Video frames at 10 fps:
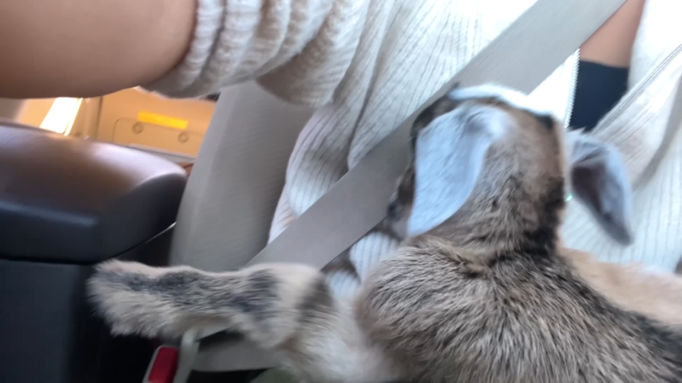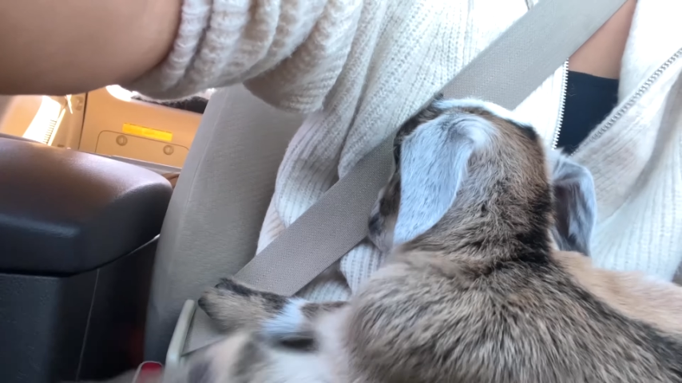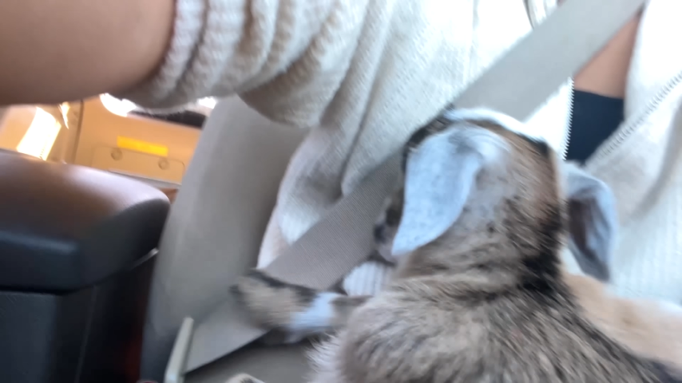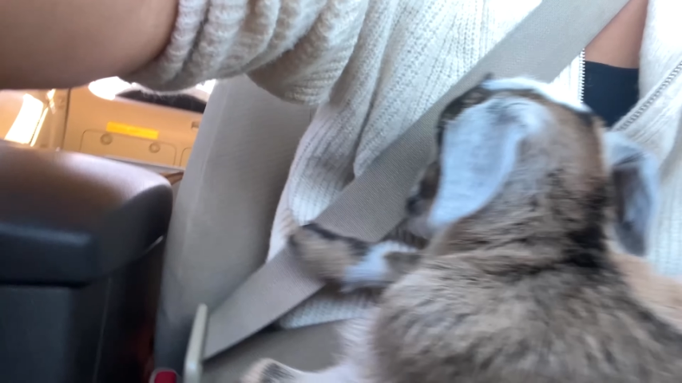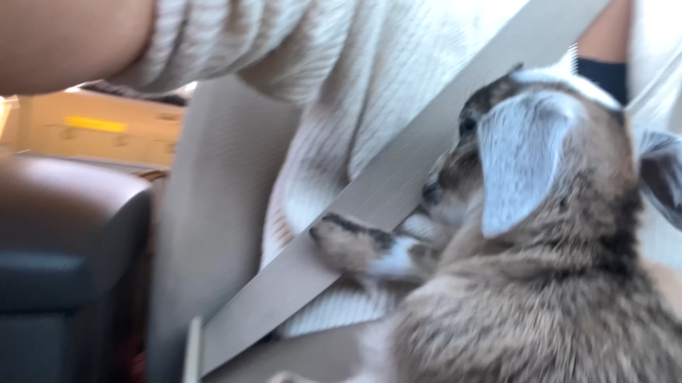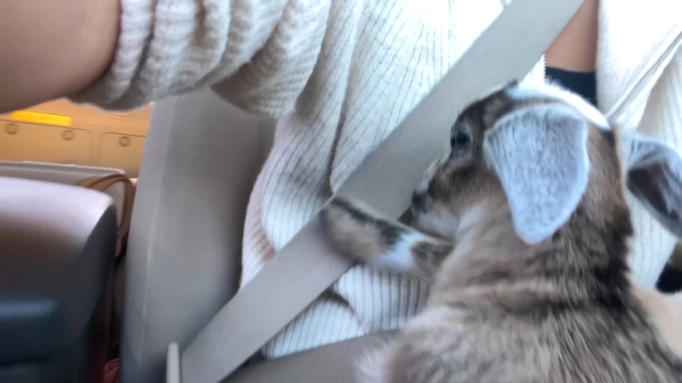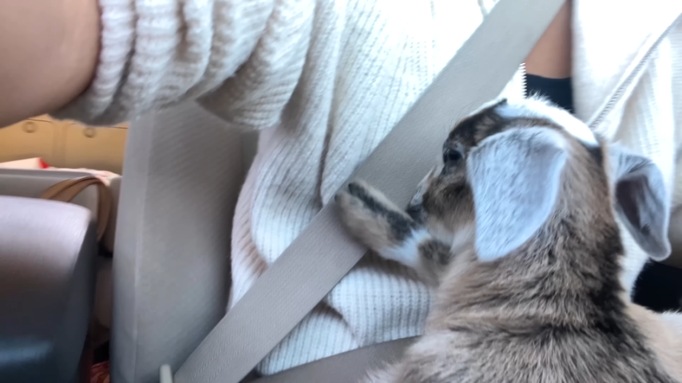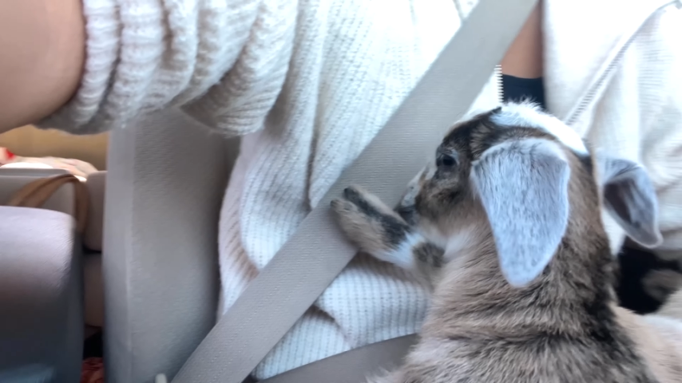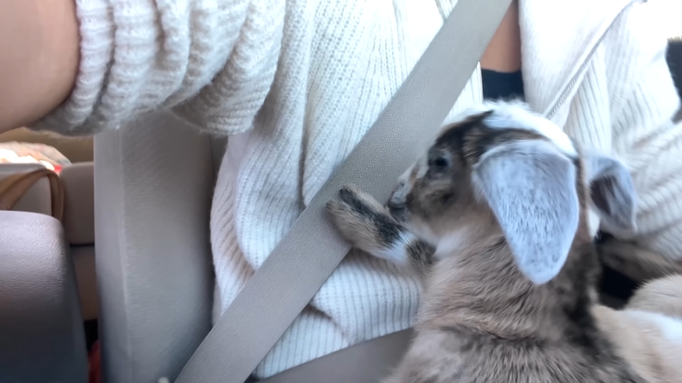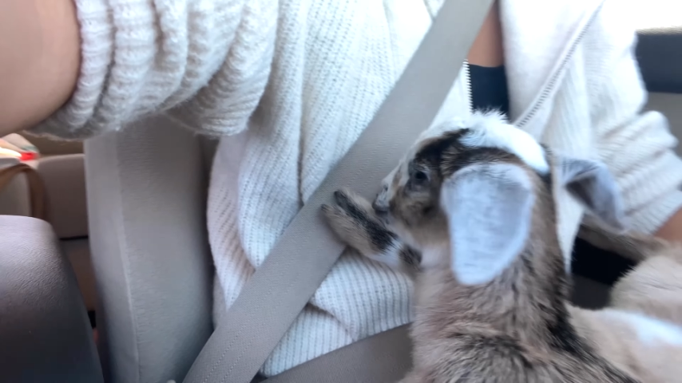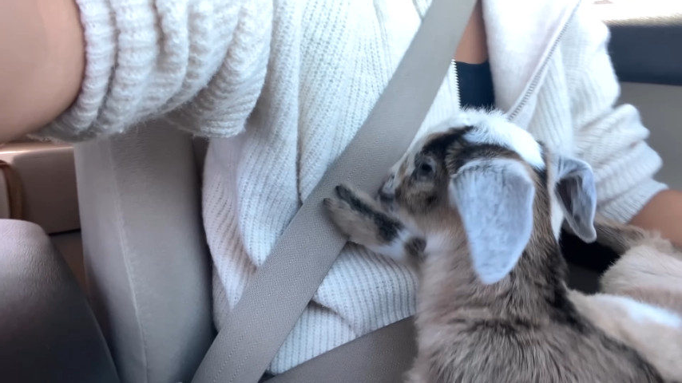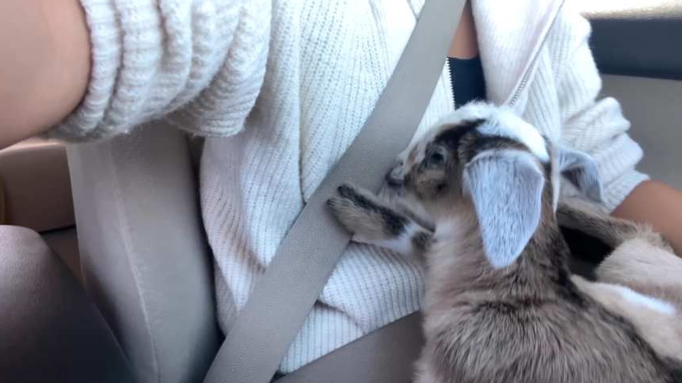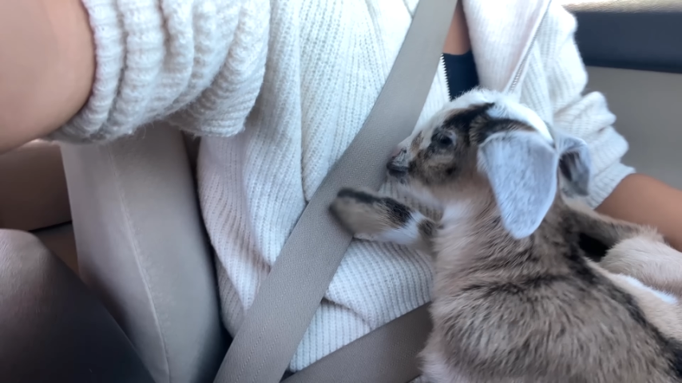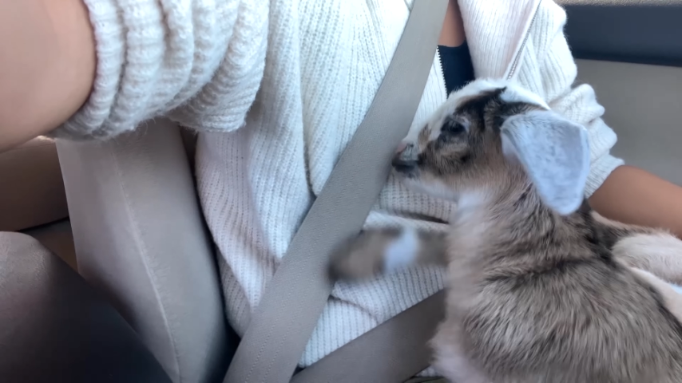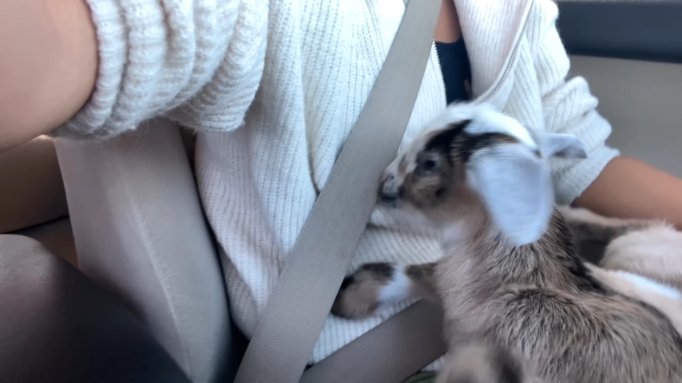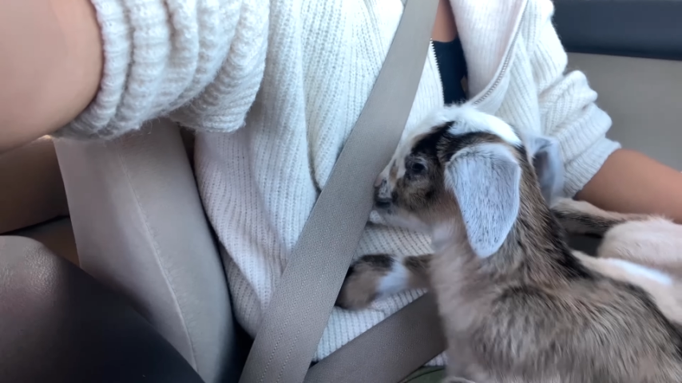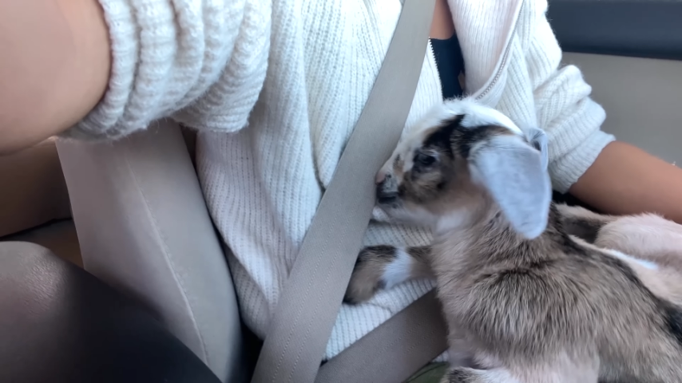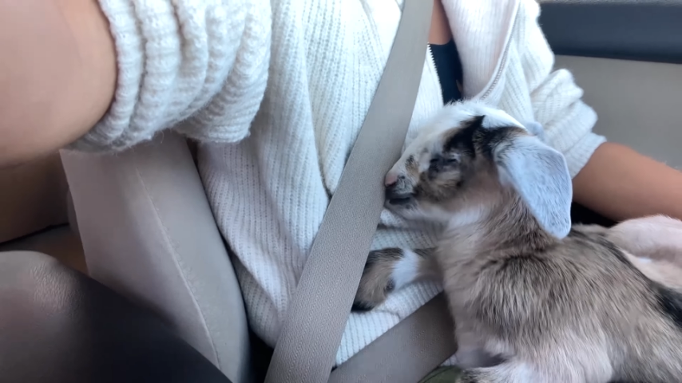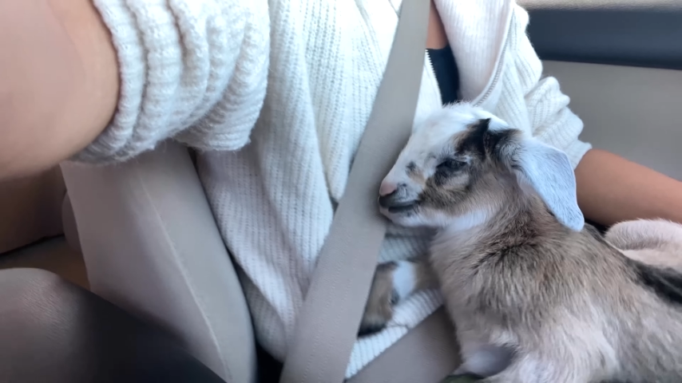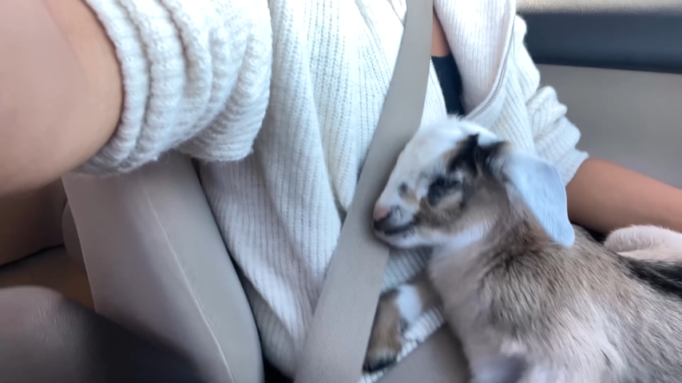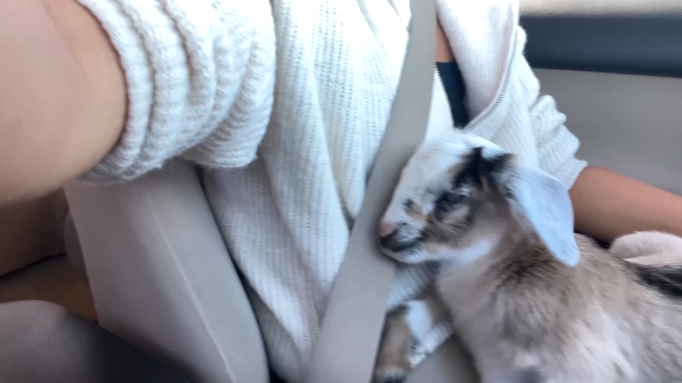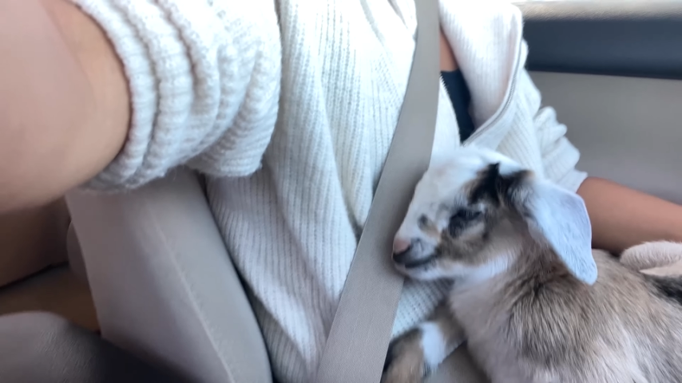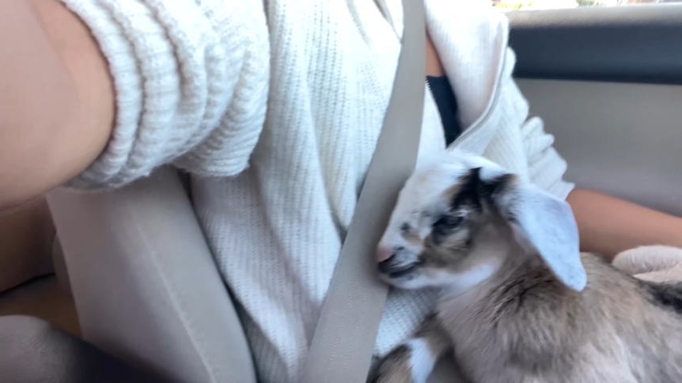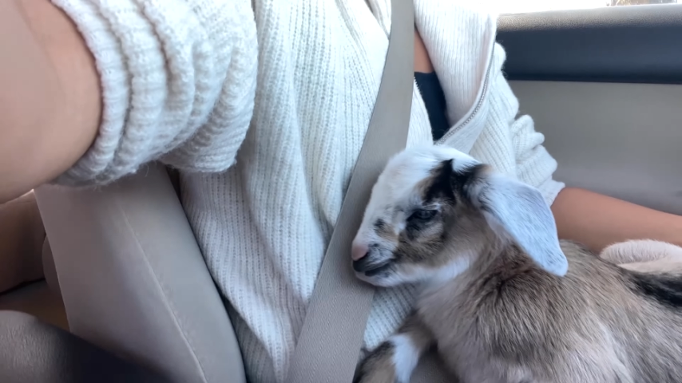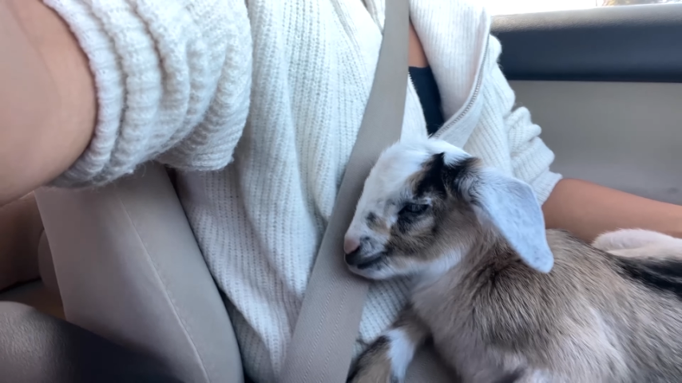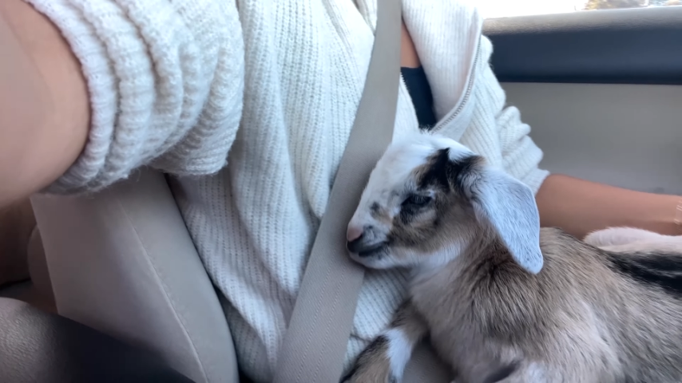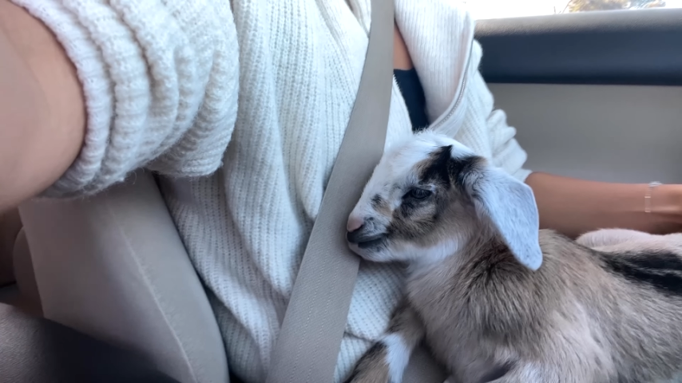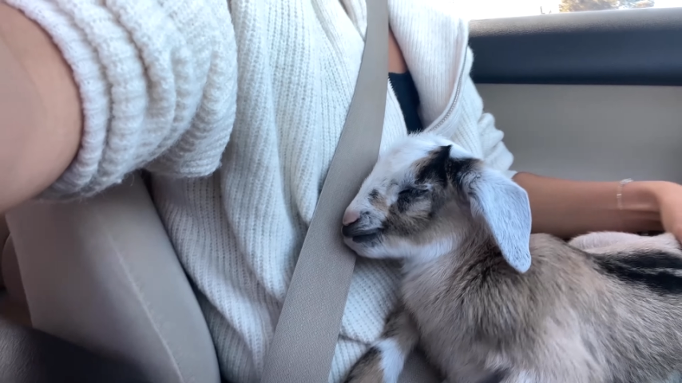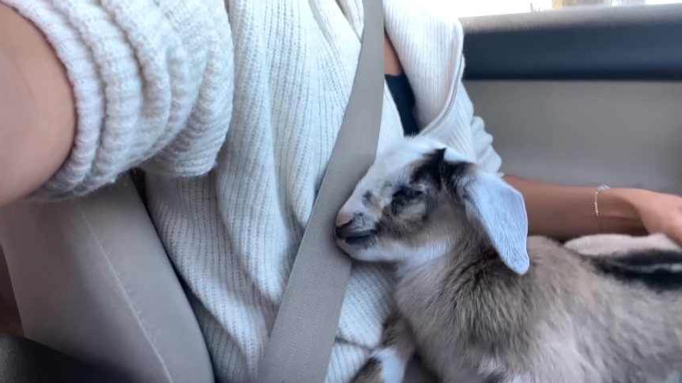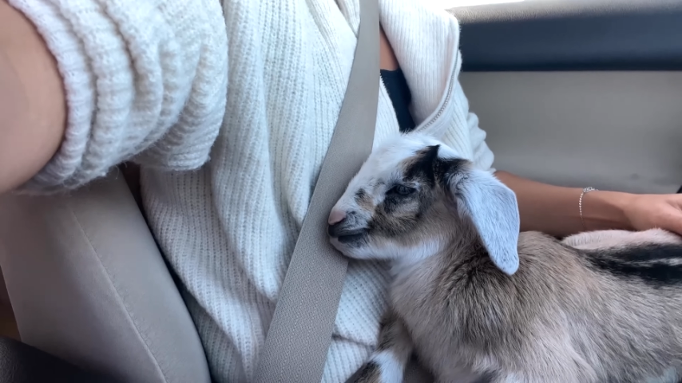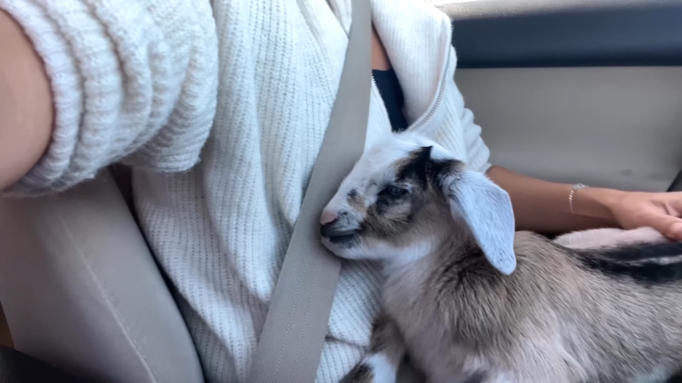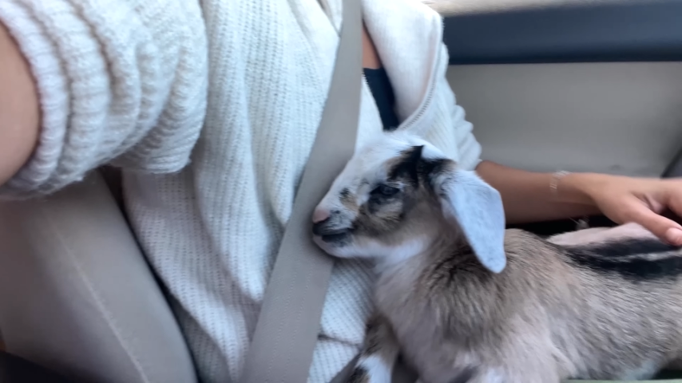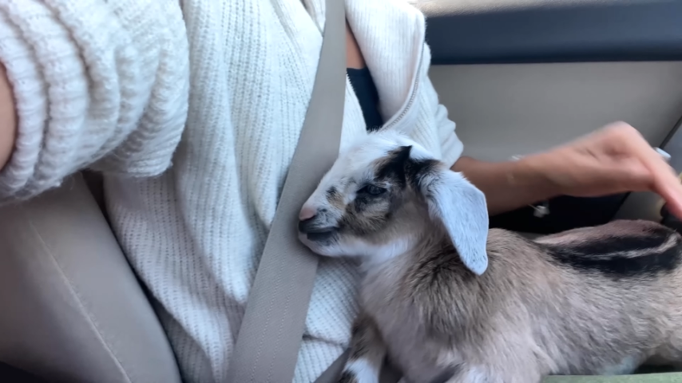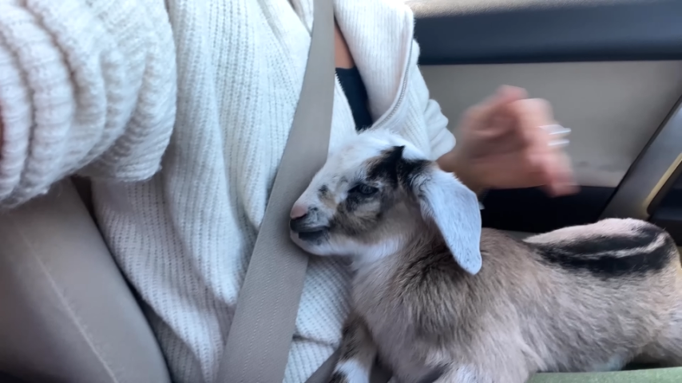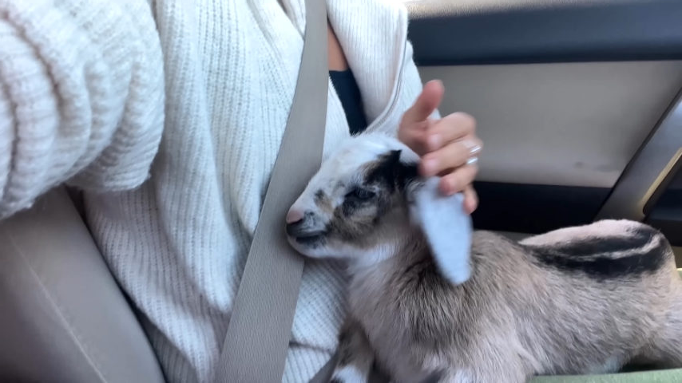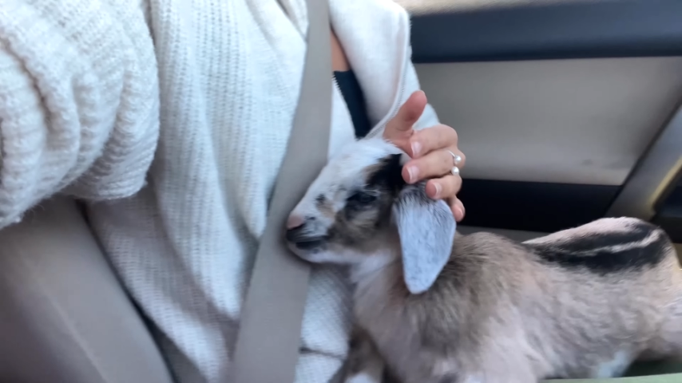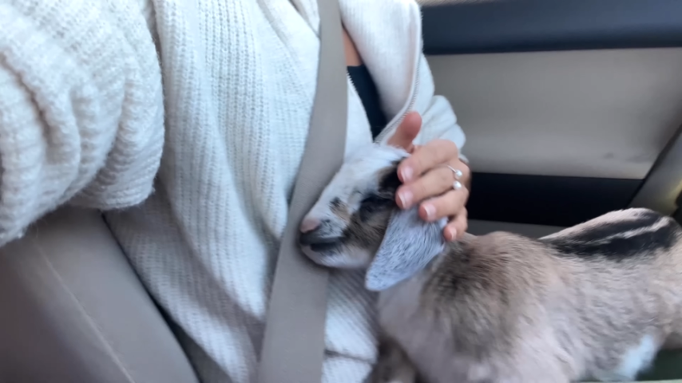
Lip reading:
[unreadable: no face in view]